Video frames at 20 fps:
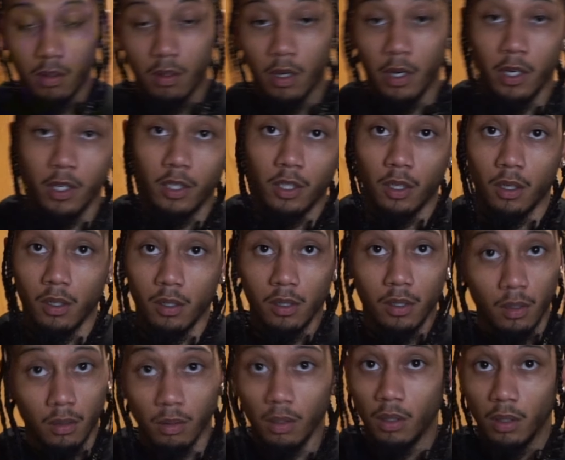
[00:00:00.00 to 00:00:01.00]
All right, y'all,
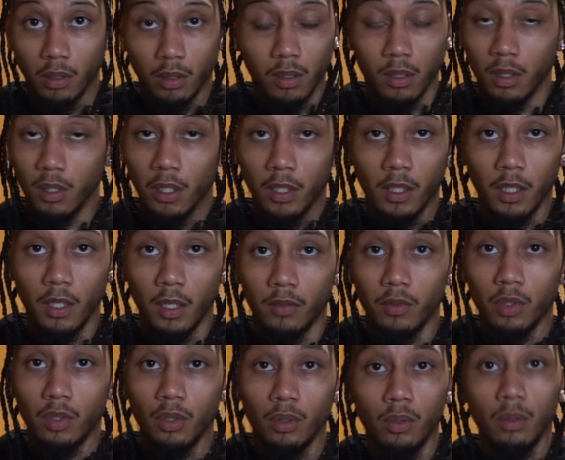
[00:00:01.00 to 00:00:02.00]
so look, there's nothing left
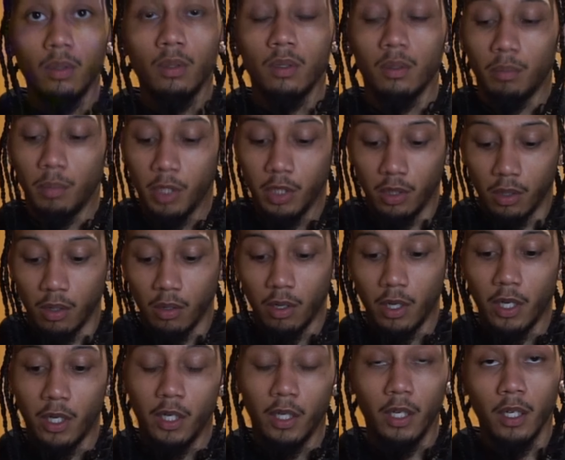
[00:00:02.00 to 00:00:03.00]
to do but to go
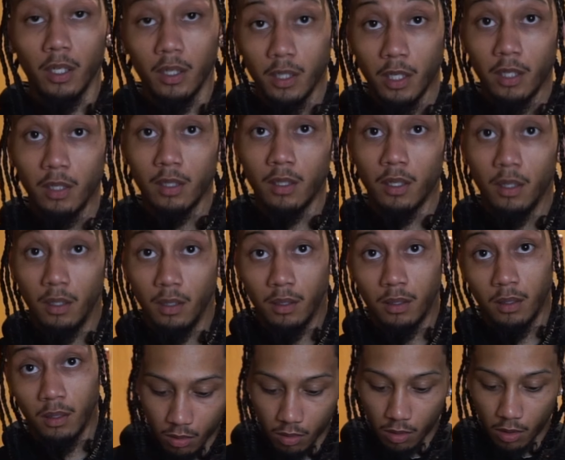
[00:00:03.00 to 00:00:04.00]
ahead and get a taste
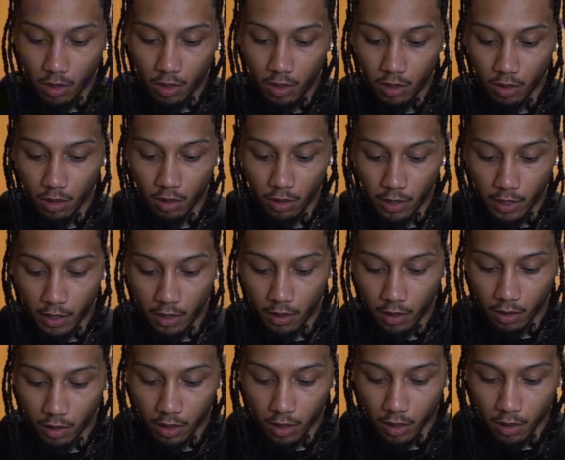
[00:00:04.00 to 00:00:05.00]
test. All right, y'all, got our
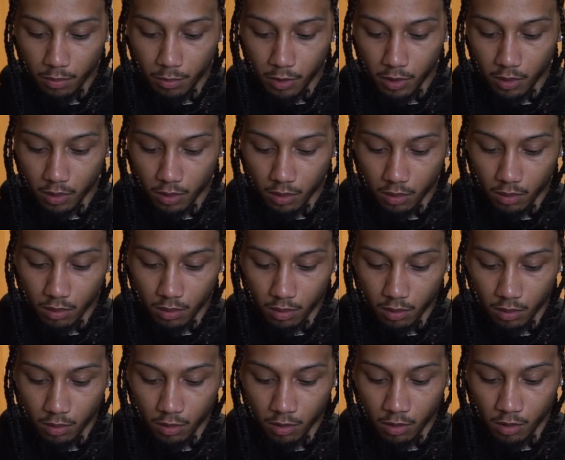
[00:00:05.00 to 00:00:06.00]
cabbage.
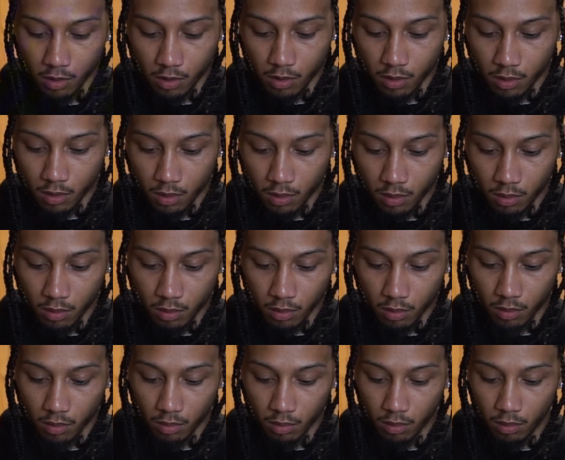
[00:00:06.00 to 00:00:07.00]

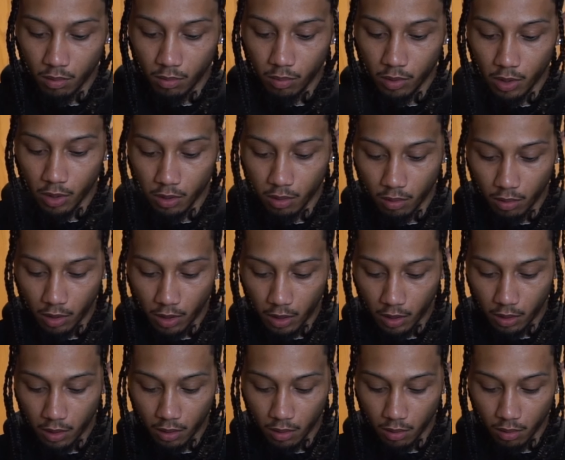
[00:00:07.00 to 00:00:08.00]
Here we go, gotta
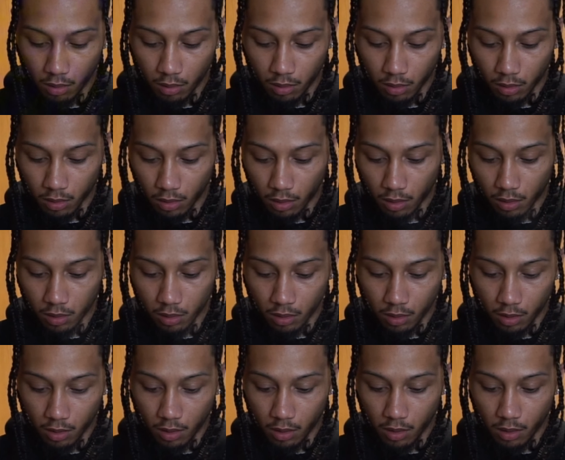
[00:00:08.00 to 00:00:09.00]
get a little sausage
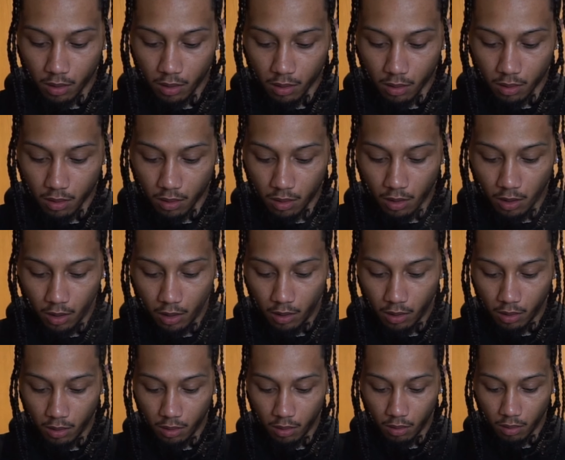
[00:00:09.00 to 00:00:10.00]
in there, all that,
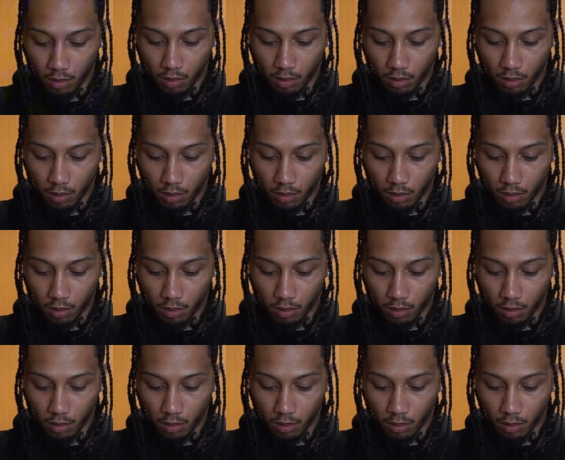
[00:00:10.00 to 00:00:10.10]
yeah.